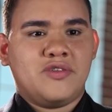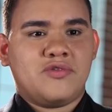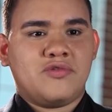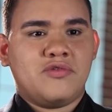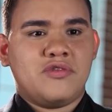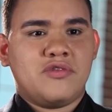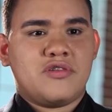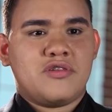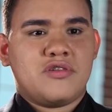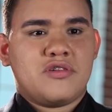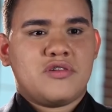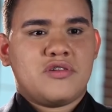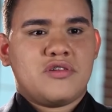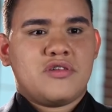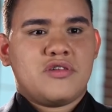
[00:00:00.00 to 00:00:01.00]
However,
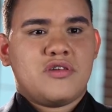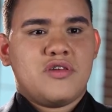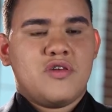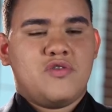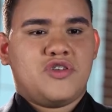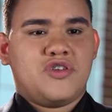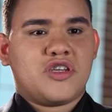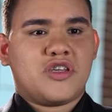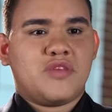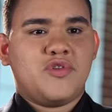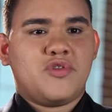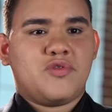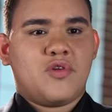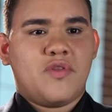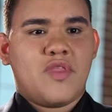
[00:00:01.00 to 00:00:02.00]
in order for that to
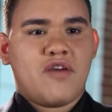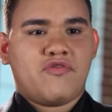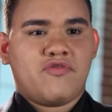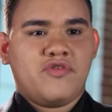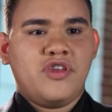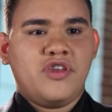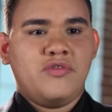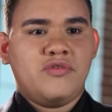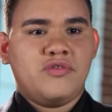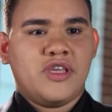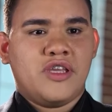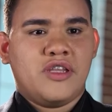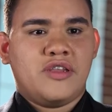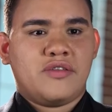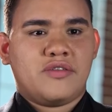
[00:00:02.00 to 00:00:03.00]
happen, I had to
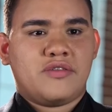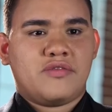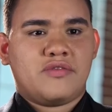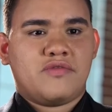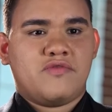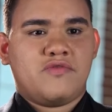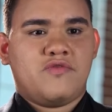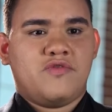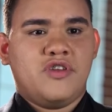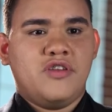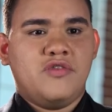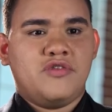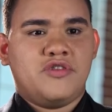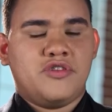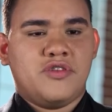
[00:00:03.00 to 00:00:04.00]
become his
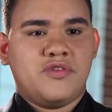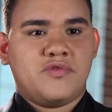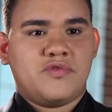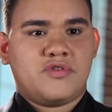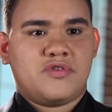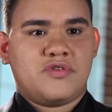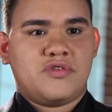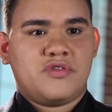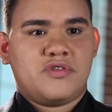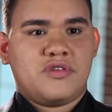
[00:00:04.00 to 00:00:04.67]
child, a son of